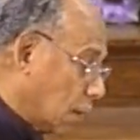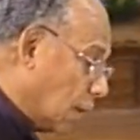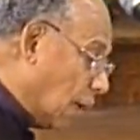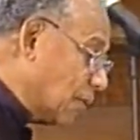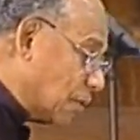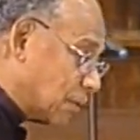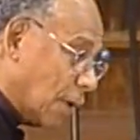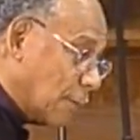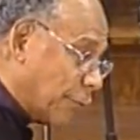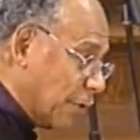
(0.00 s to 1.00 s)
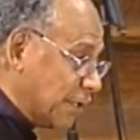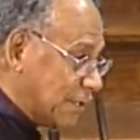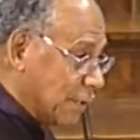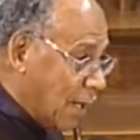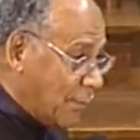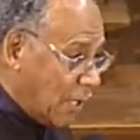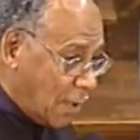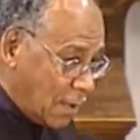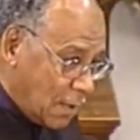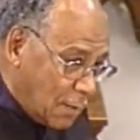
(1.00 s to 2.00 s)
I'm just going to preach it. I
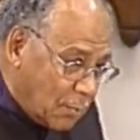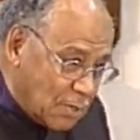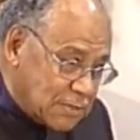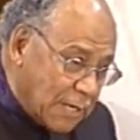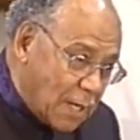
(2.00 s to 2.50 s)
mean, I get a bunch of